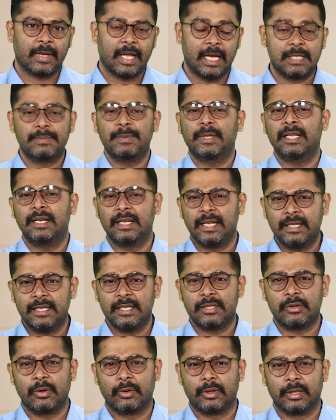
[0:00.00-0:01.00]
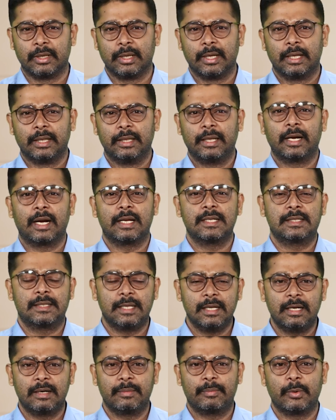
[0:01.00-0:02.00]
As per the latest order, there are
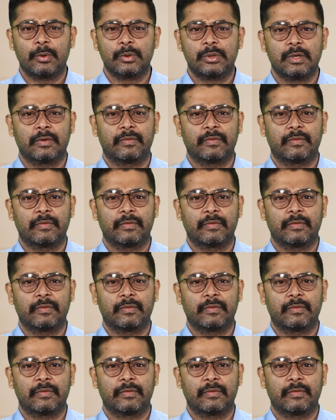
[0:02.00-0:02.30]
still reports